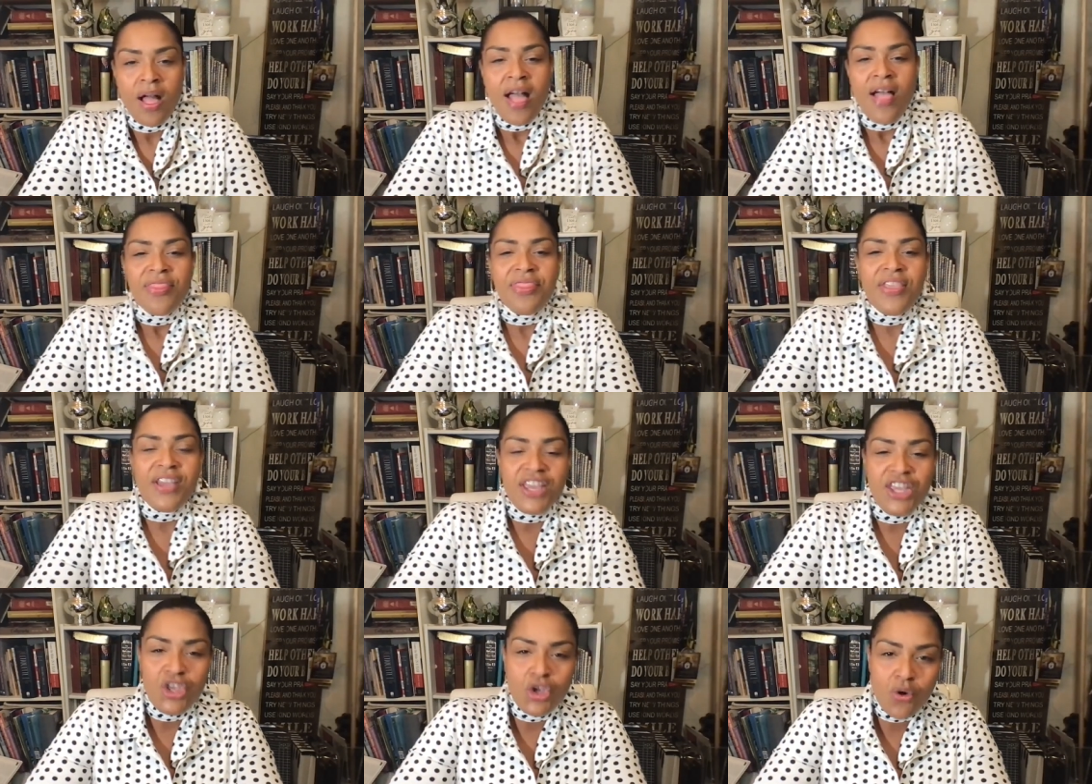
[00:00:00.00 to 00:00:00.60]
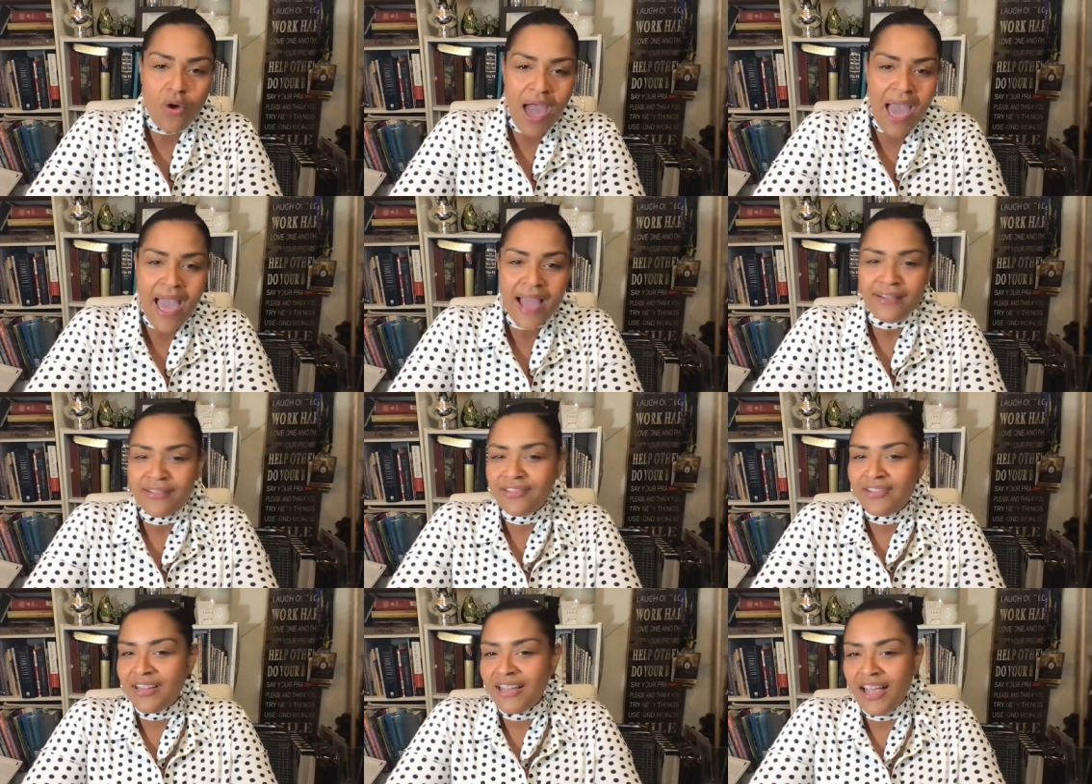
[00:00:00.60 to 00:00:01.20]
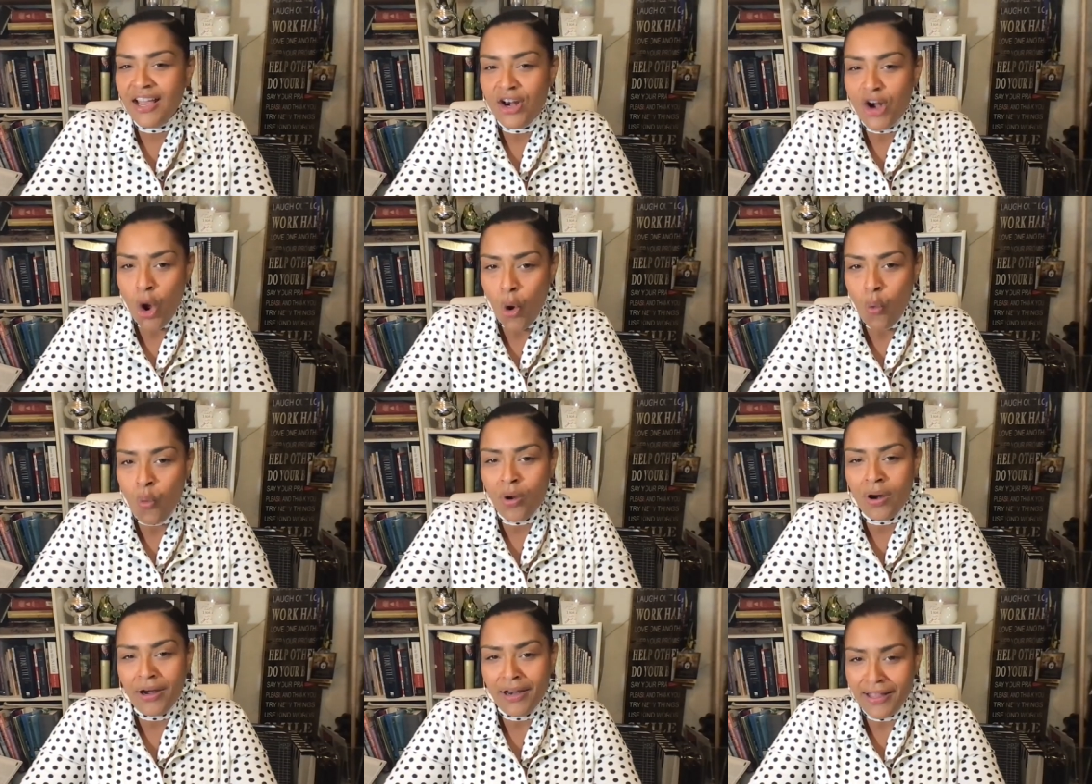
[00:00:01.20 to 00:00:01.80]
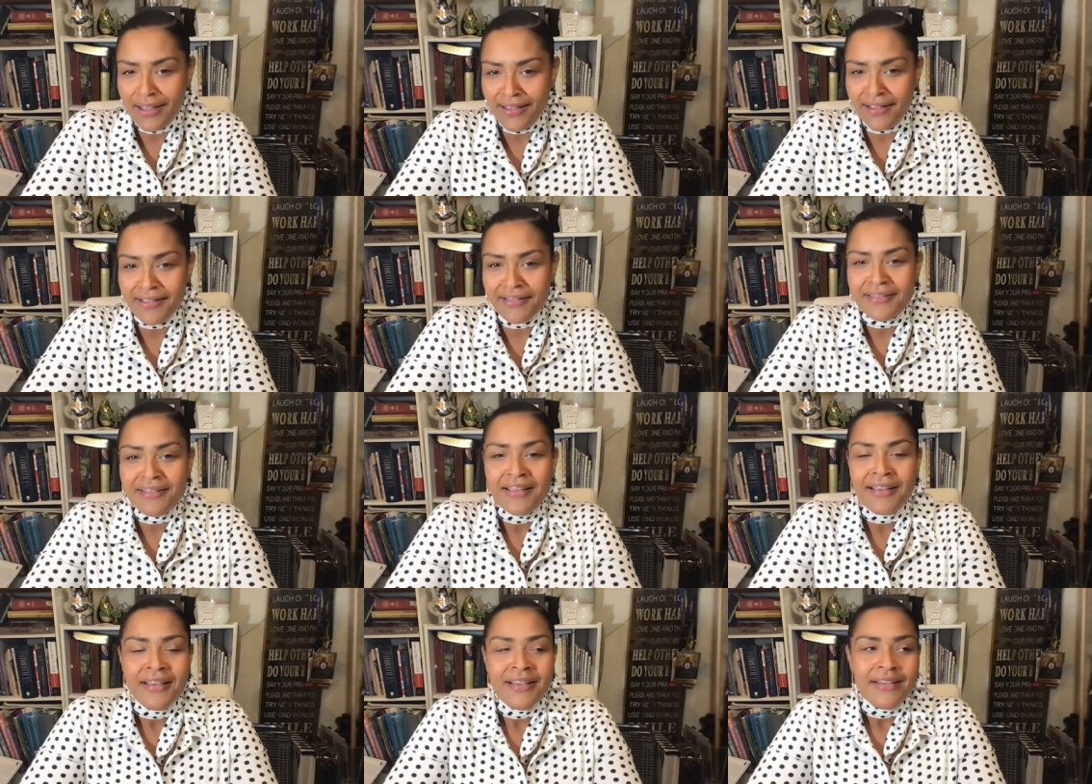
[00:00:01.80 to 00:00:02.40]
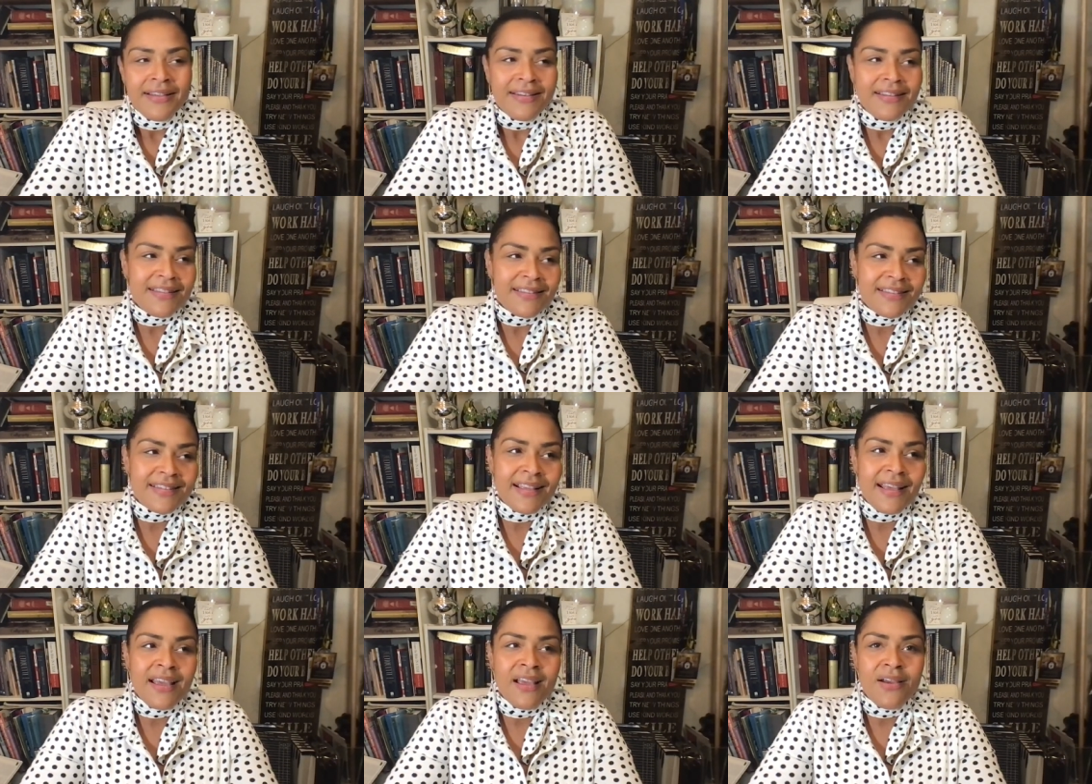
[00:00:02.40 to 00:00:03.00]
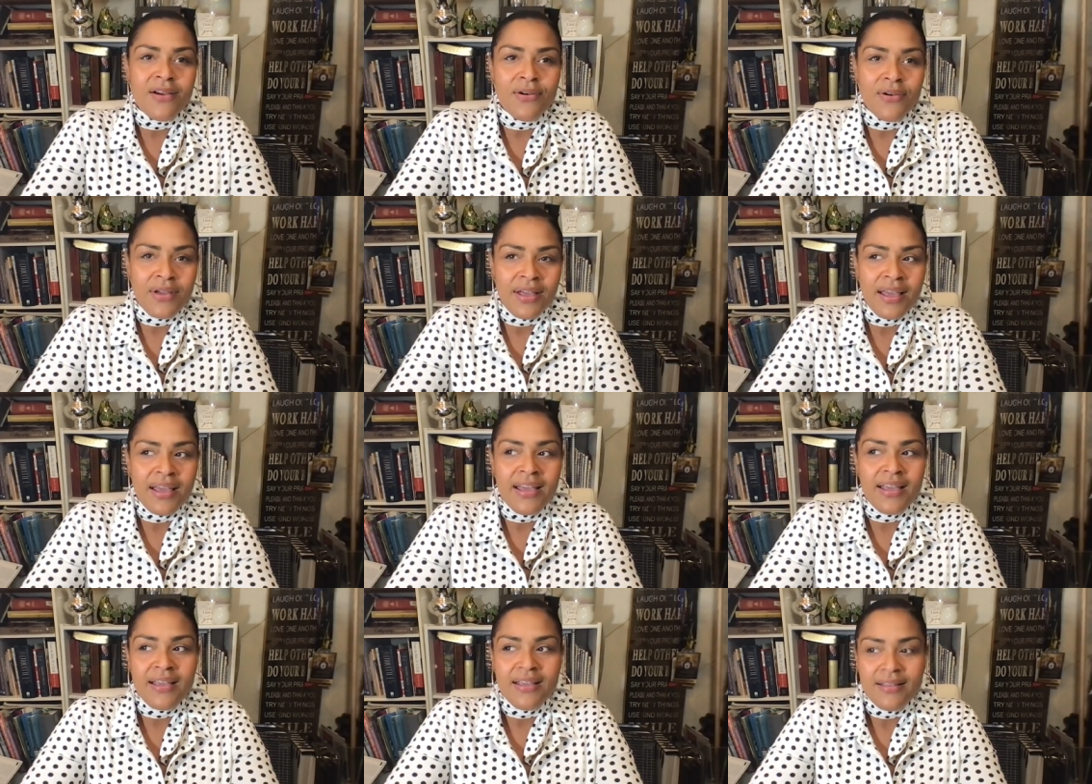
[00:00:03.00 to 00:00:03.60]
then you actually know what it is to say, okay,